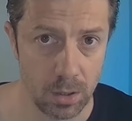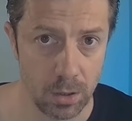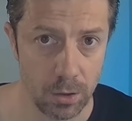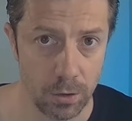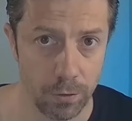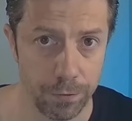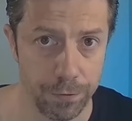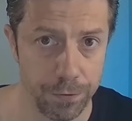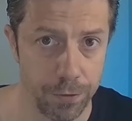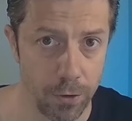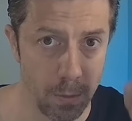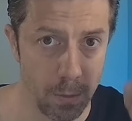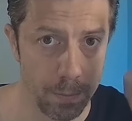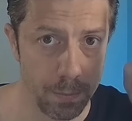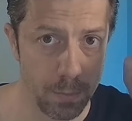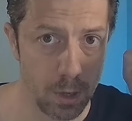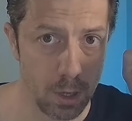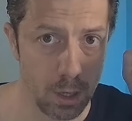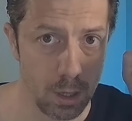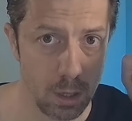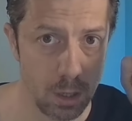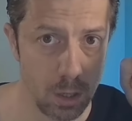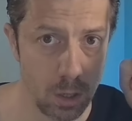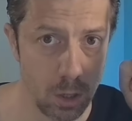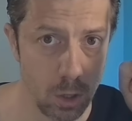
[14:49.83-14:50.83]
from
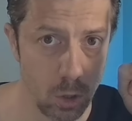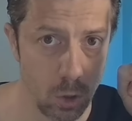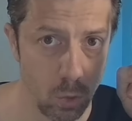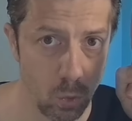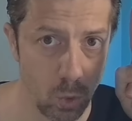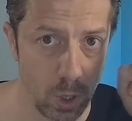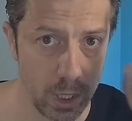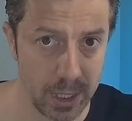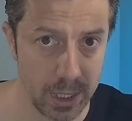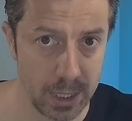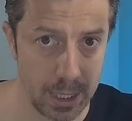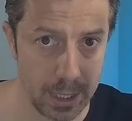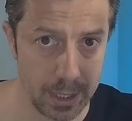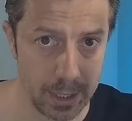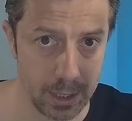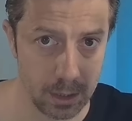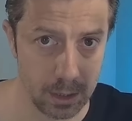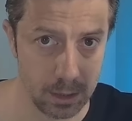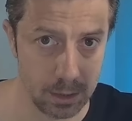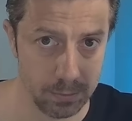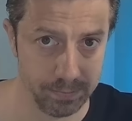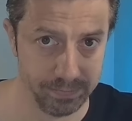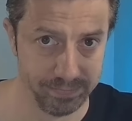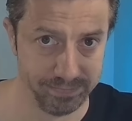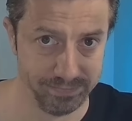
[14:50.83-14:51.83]
one
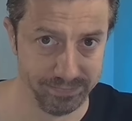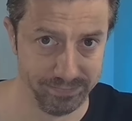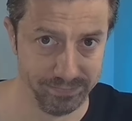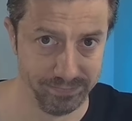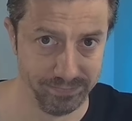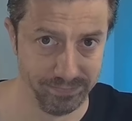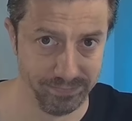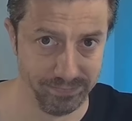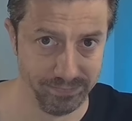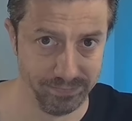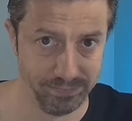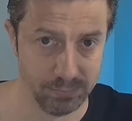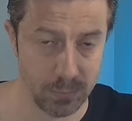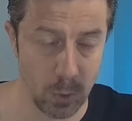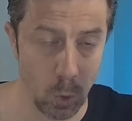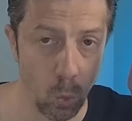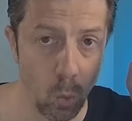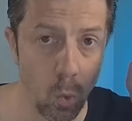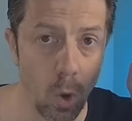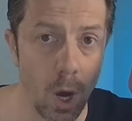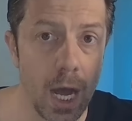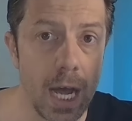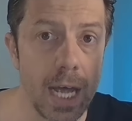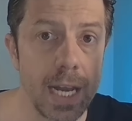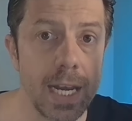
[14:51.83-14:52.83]
client,
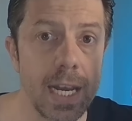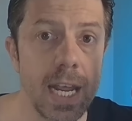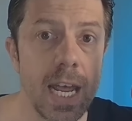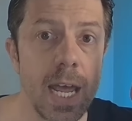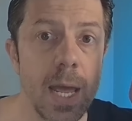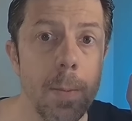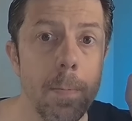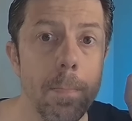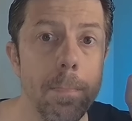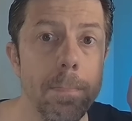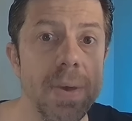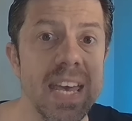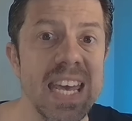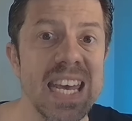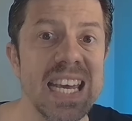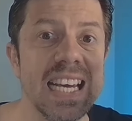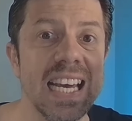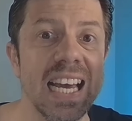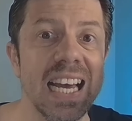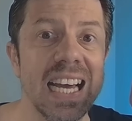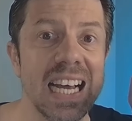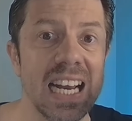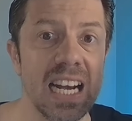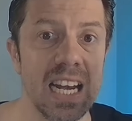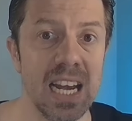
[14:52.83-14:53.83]
one big
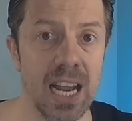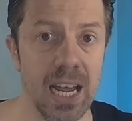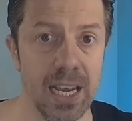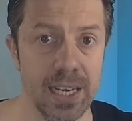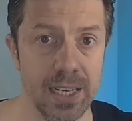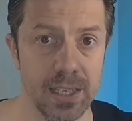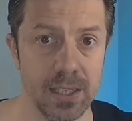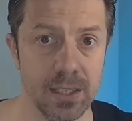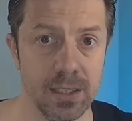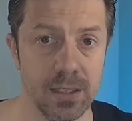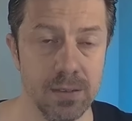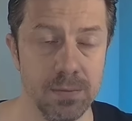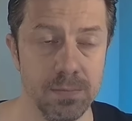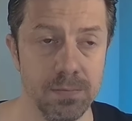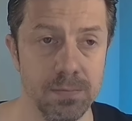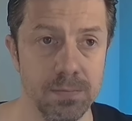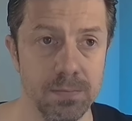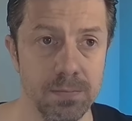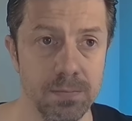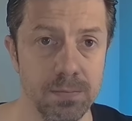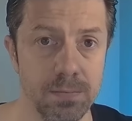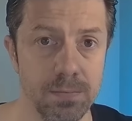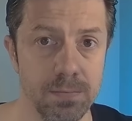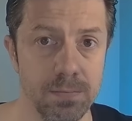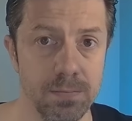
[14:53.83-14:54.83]
client,
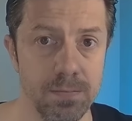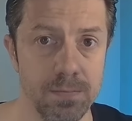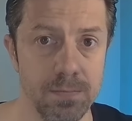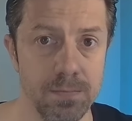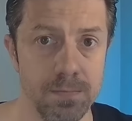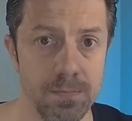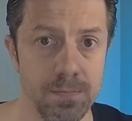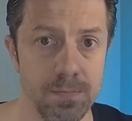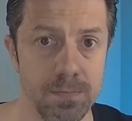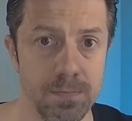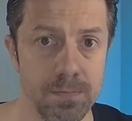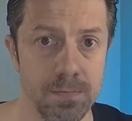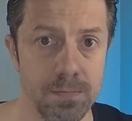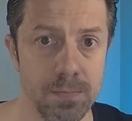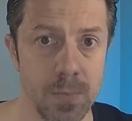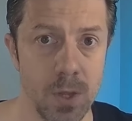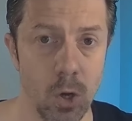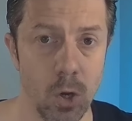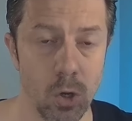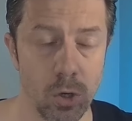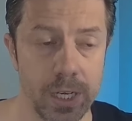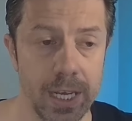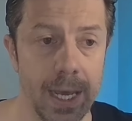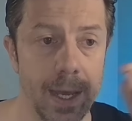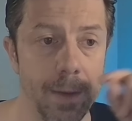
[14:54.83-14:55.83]

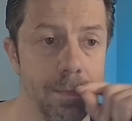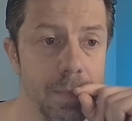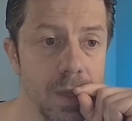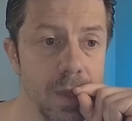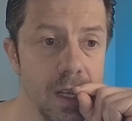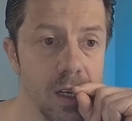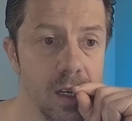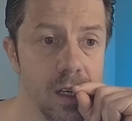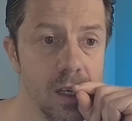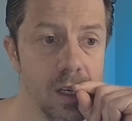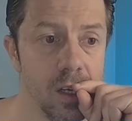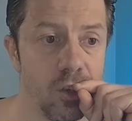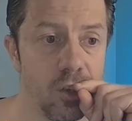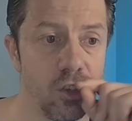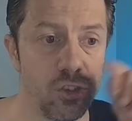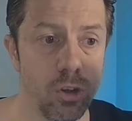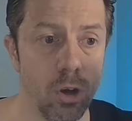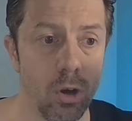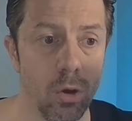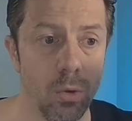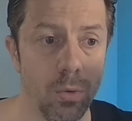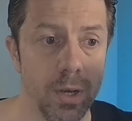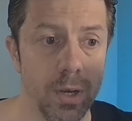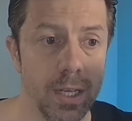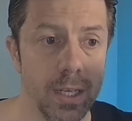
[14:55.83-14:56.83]
okay?
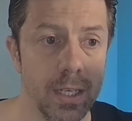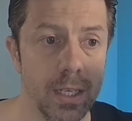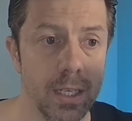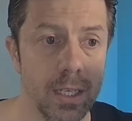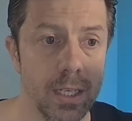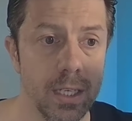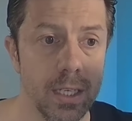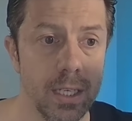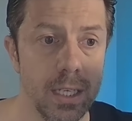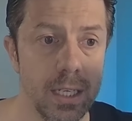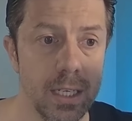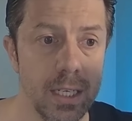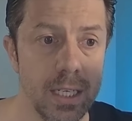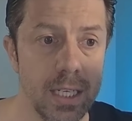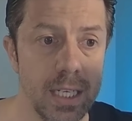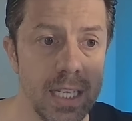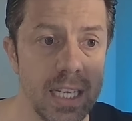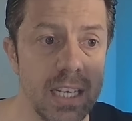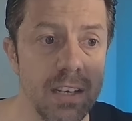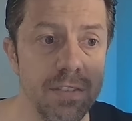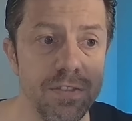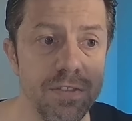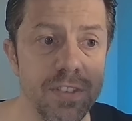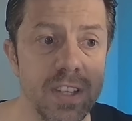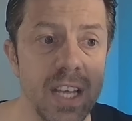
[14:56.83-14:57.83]
So
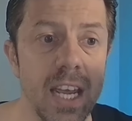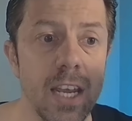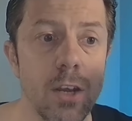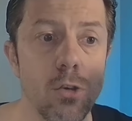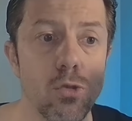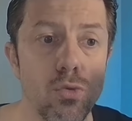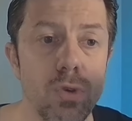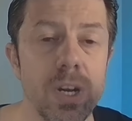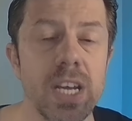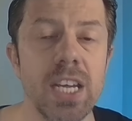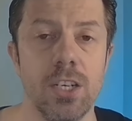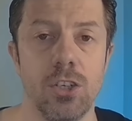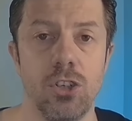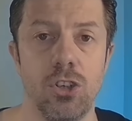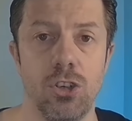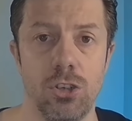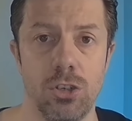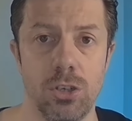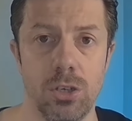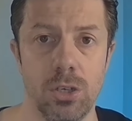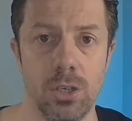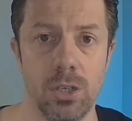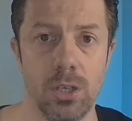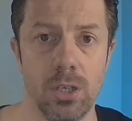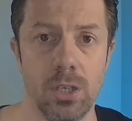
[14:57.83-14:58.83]
if they
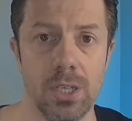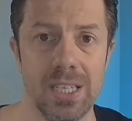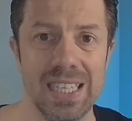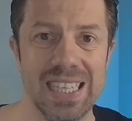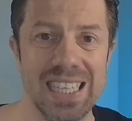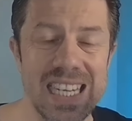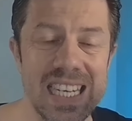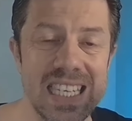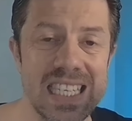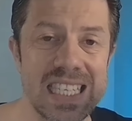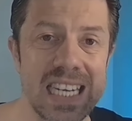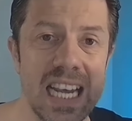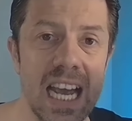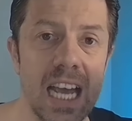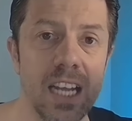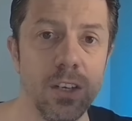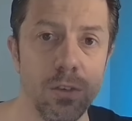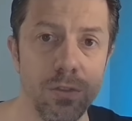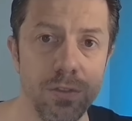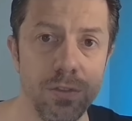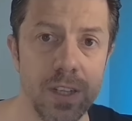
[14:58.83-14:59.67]
reach this kind of